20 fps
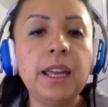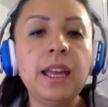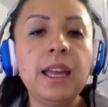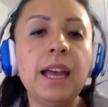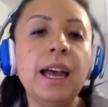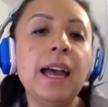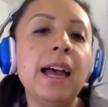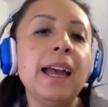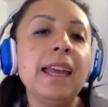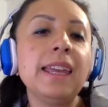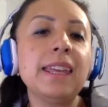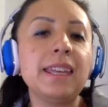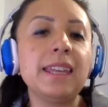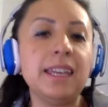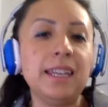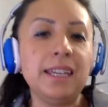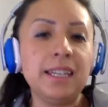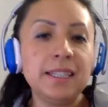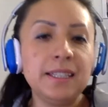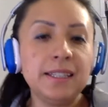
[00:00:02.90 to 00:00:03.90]
Hi
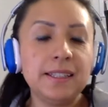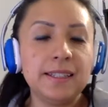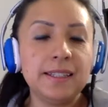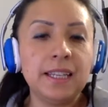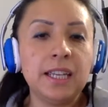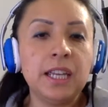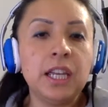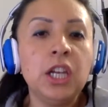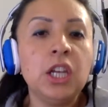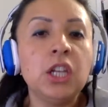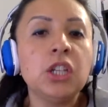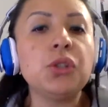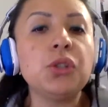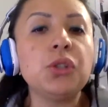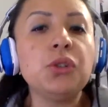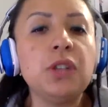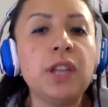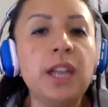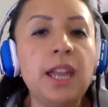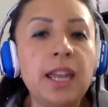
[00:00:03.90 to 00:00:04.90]
kids,
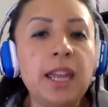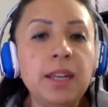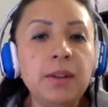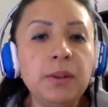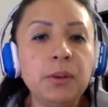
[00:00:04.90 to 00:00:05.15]
today